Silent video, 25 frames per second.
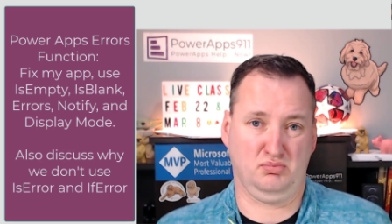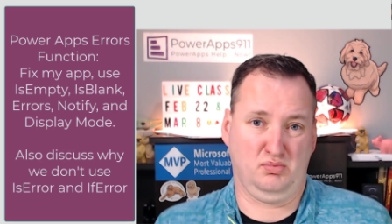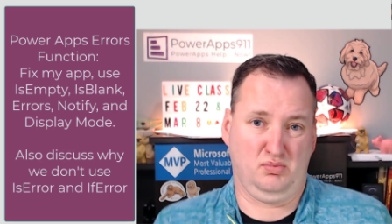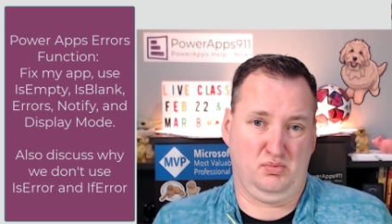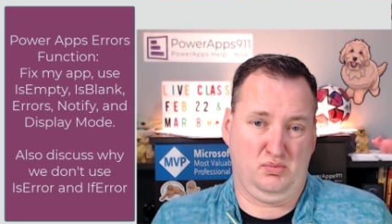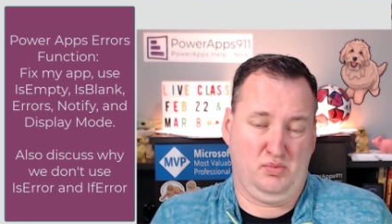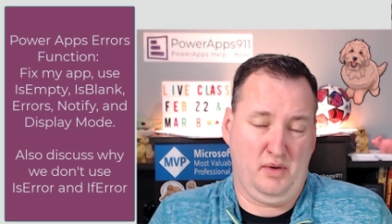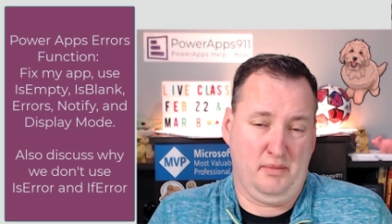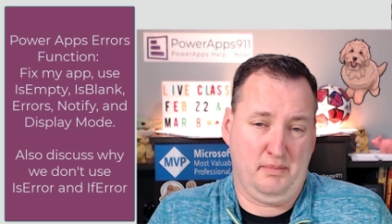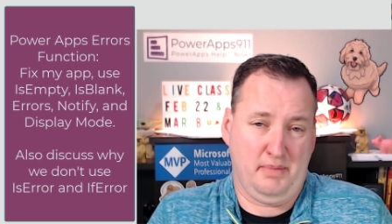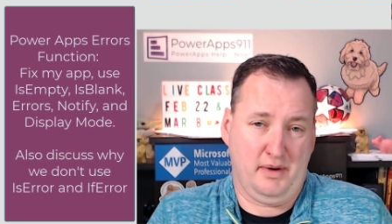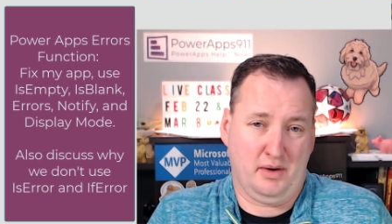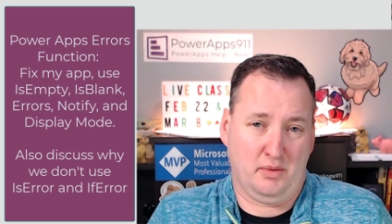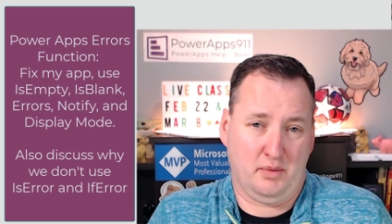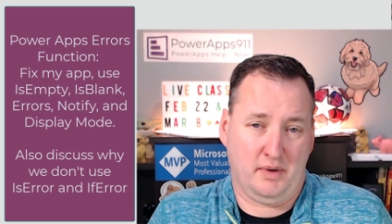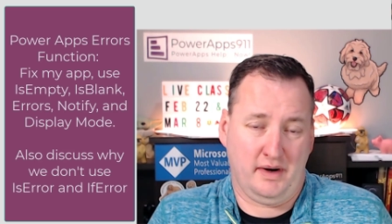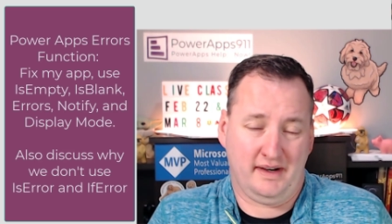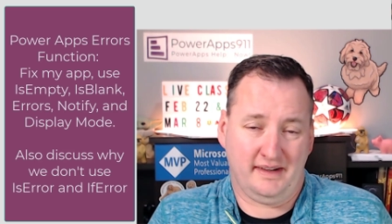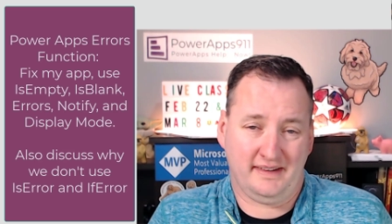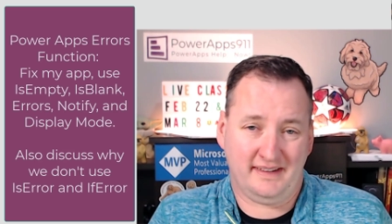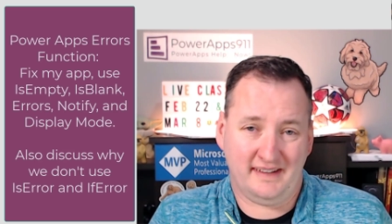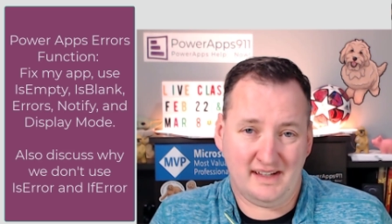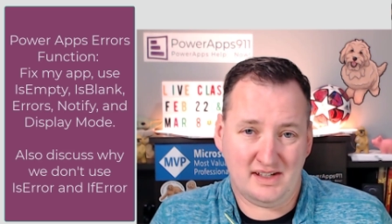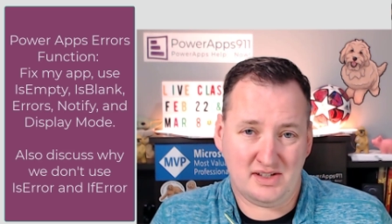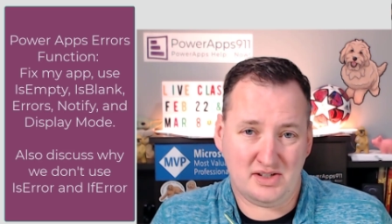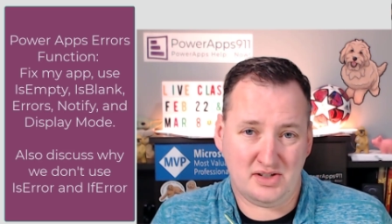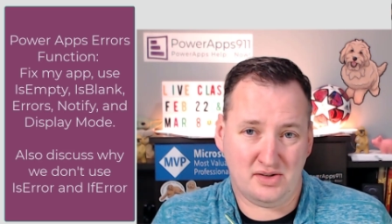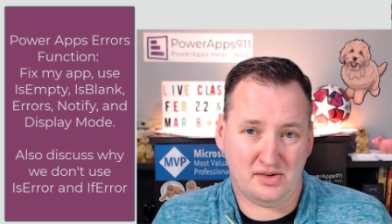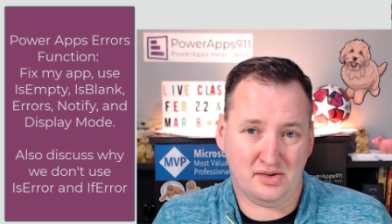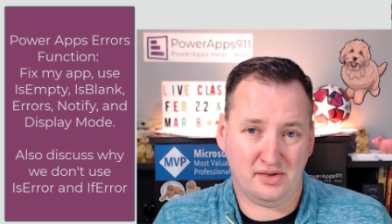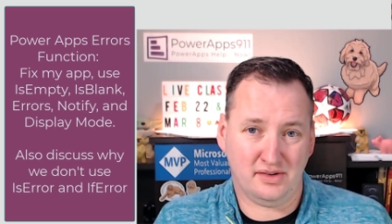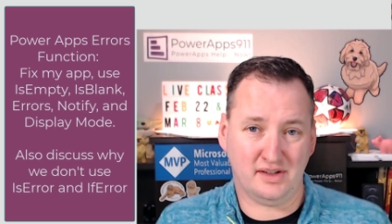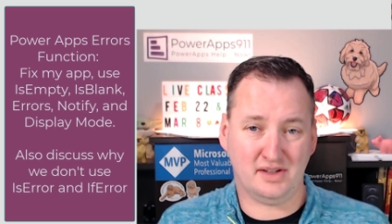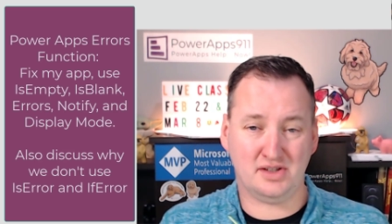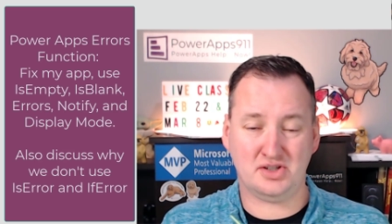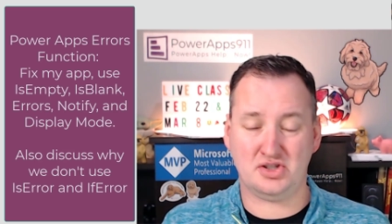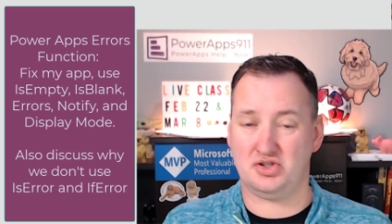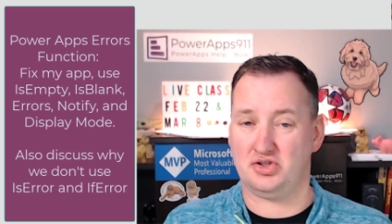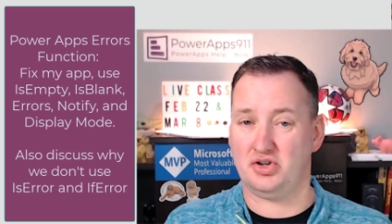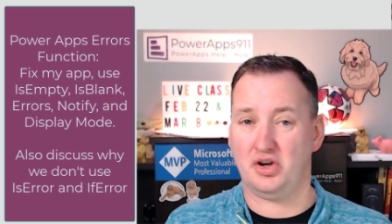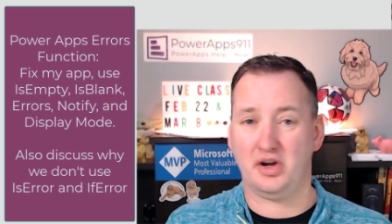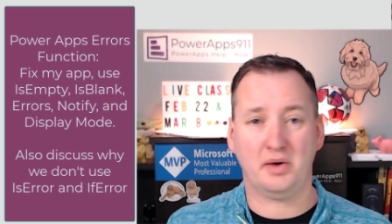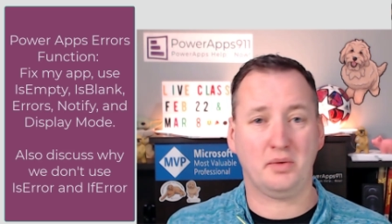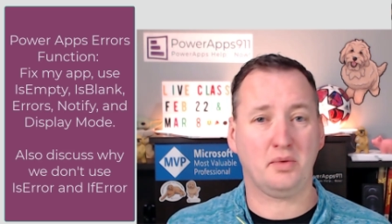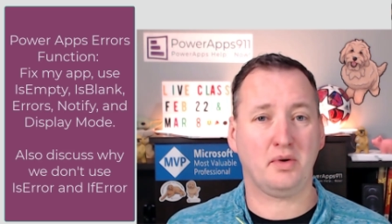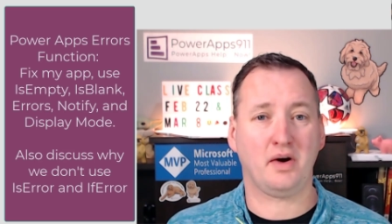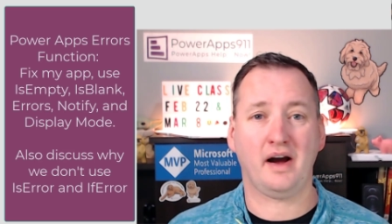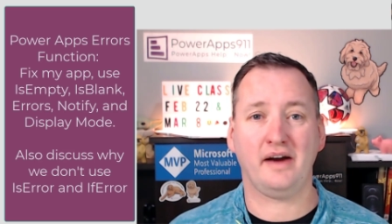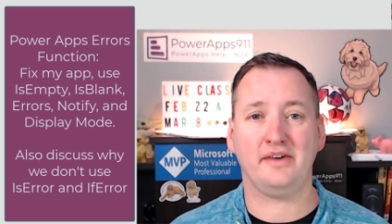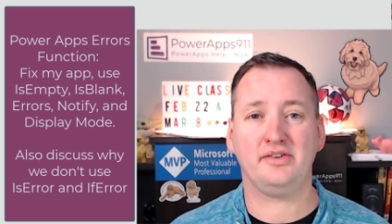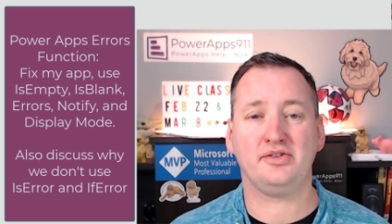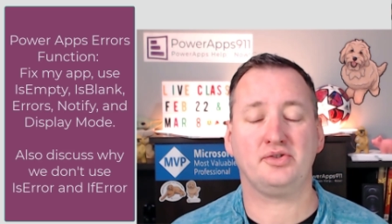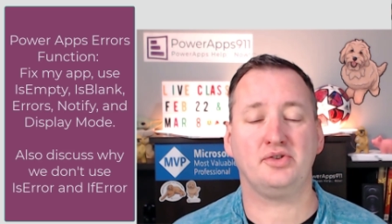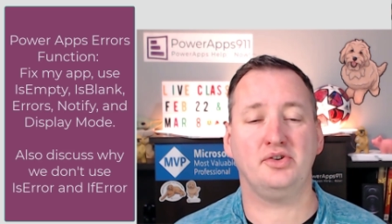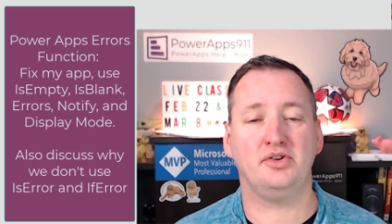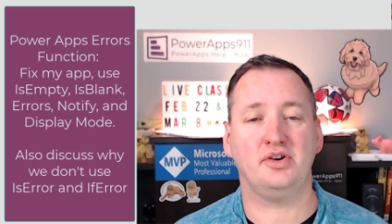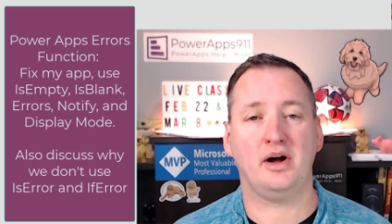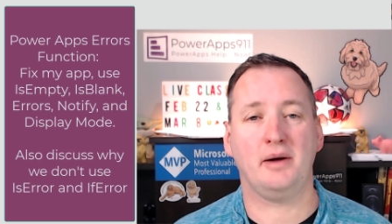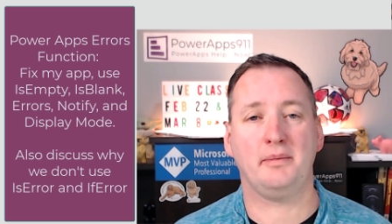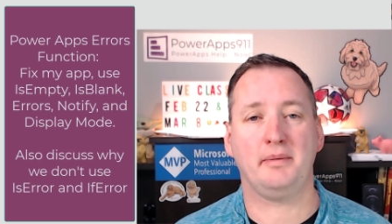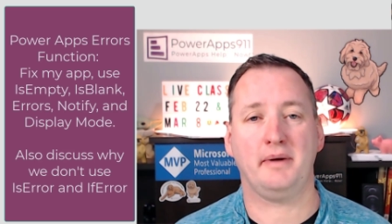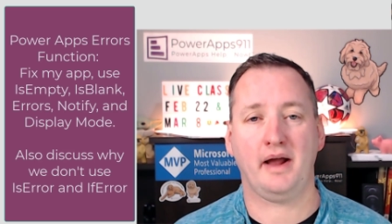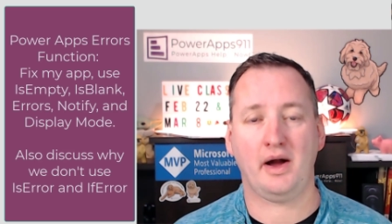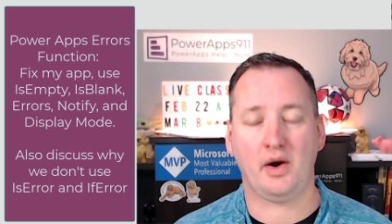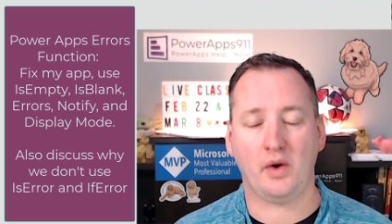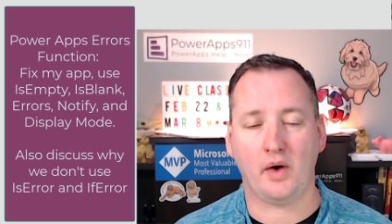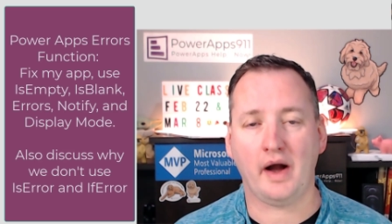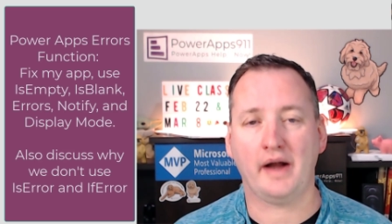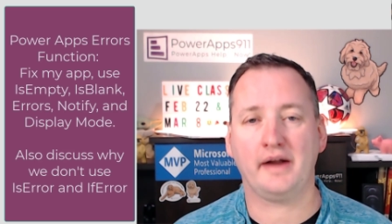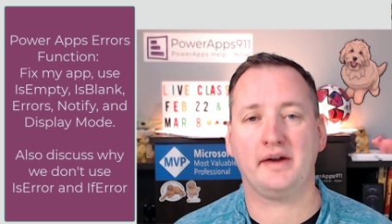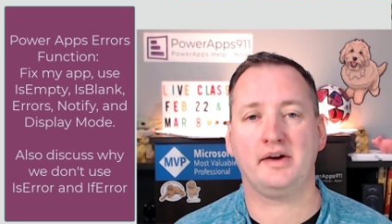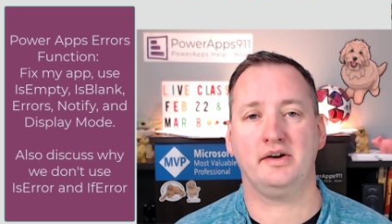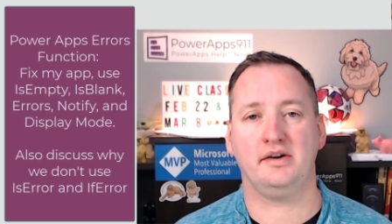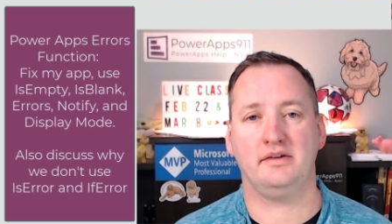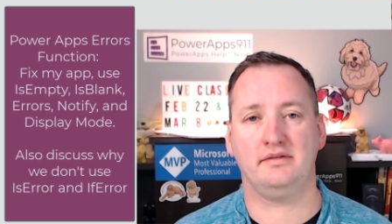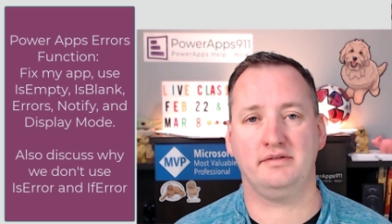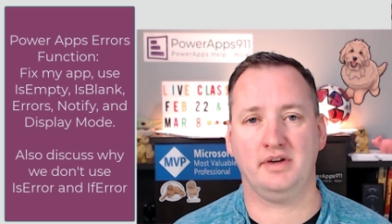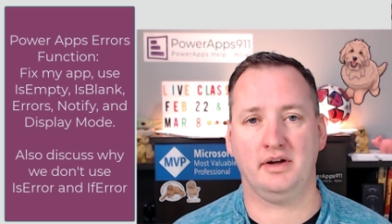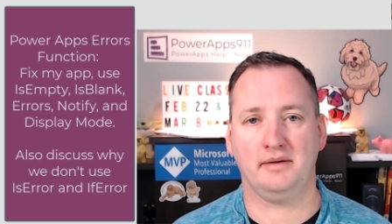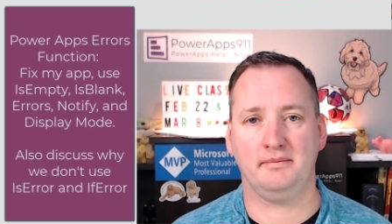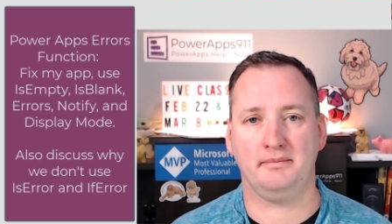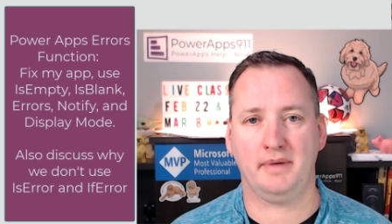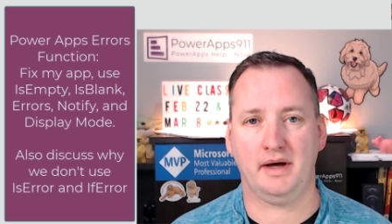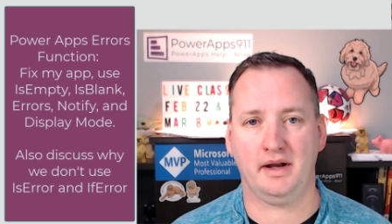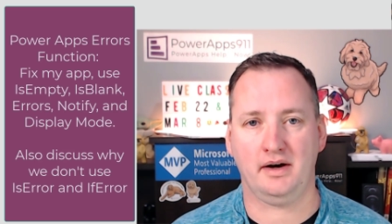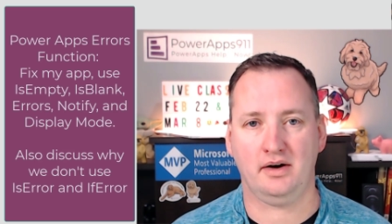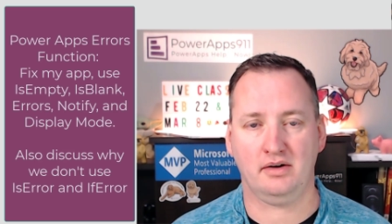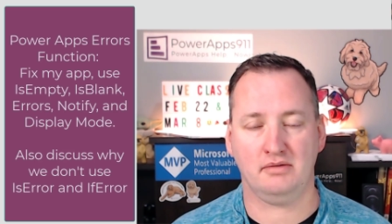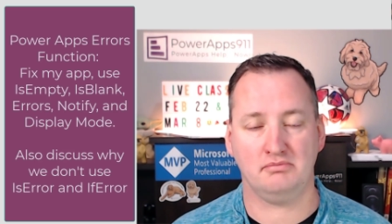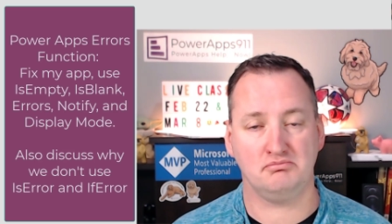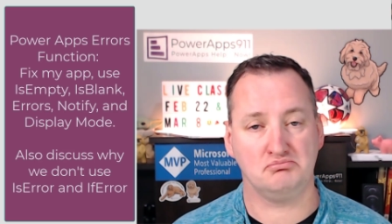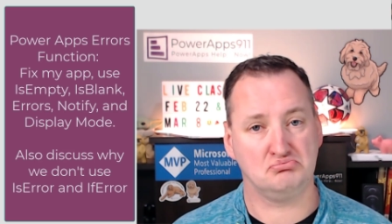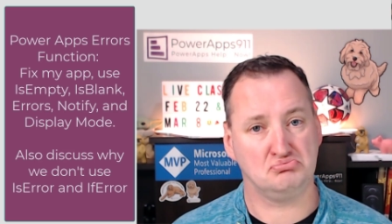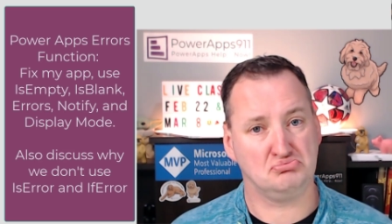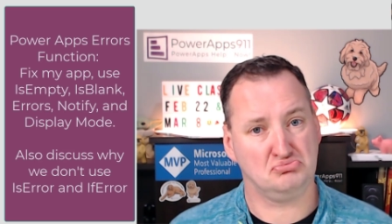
what better way to teach you than show you where I screwed up and how I could have done better.